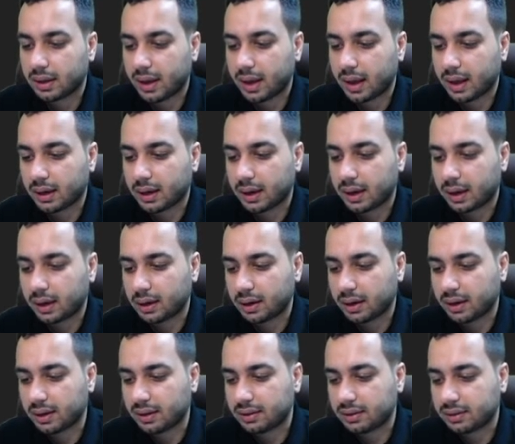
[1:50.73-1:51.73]
an
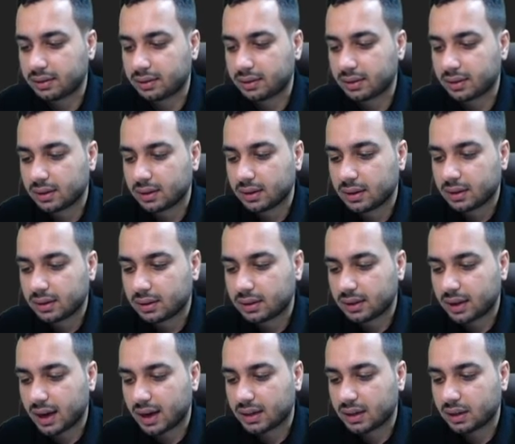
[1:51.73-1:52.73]
address,
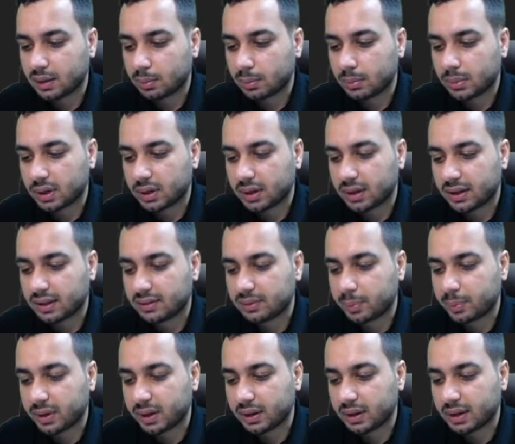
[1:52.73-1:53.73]
that number is
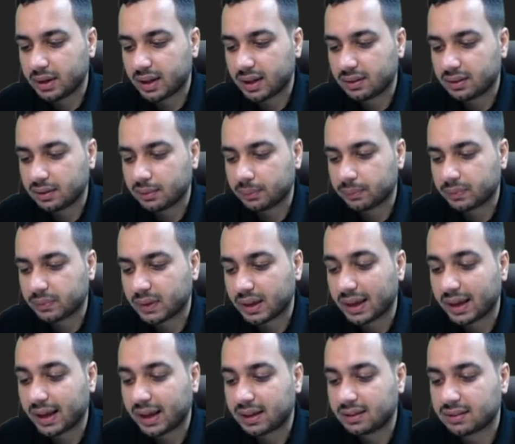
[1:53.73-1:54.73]
printed as a
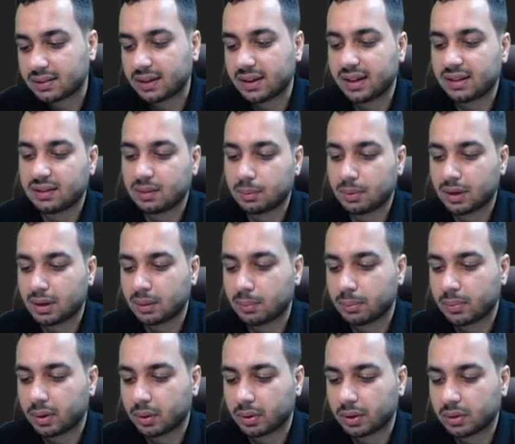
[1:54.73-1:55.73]
hexadecimal
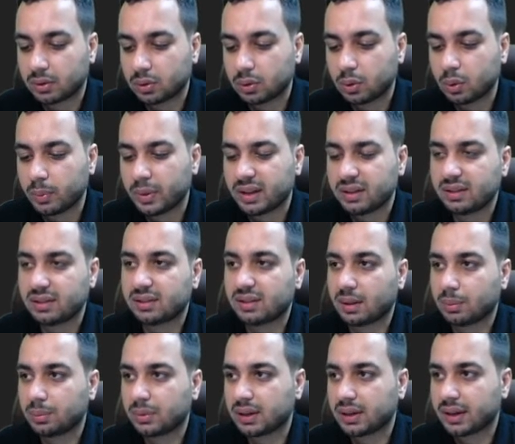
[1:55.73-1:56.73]
number. Okay, so you may see
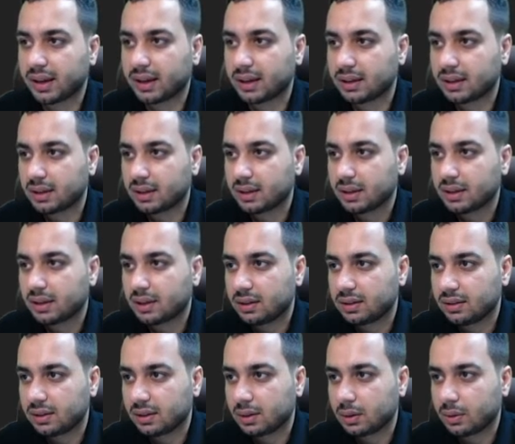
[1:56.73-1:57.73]
something like
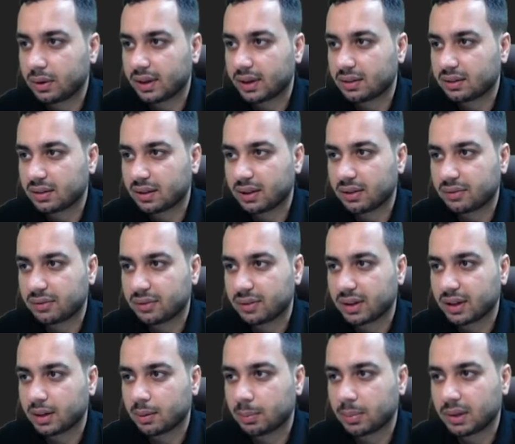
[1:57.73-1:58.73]

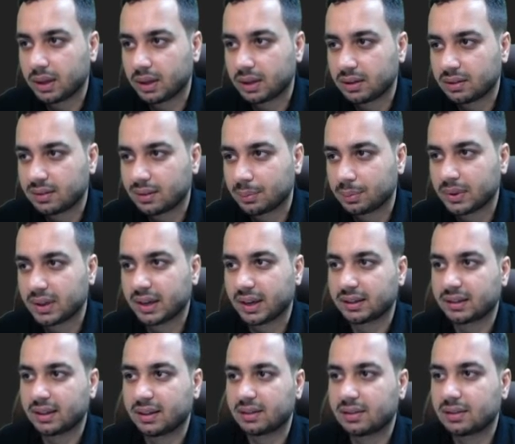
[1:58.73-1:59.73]
0xFAB, something like
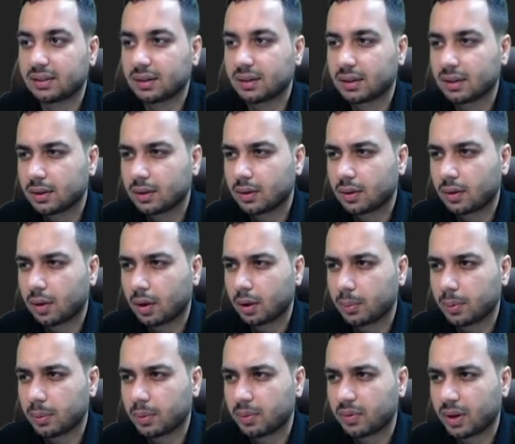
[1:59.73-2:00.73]
this, or
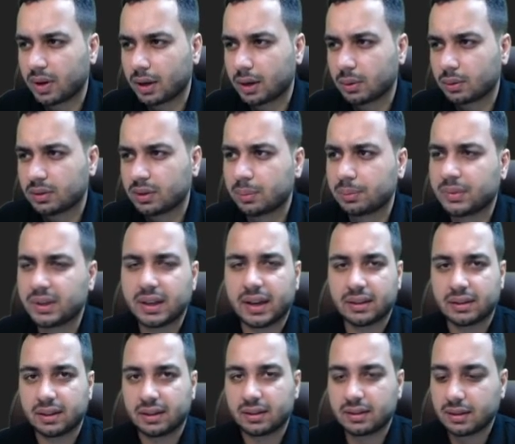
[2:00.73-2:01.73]
maybe 12, something
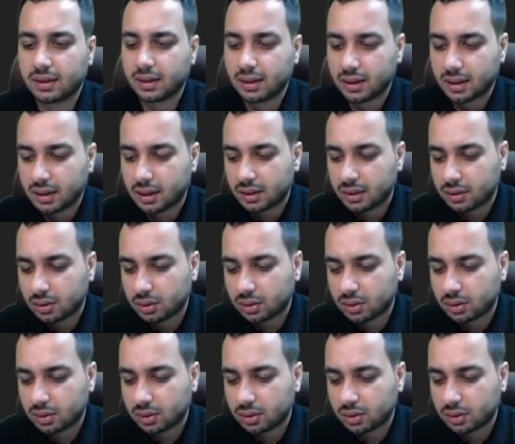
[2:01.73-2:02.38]
like this. So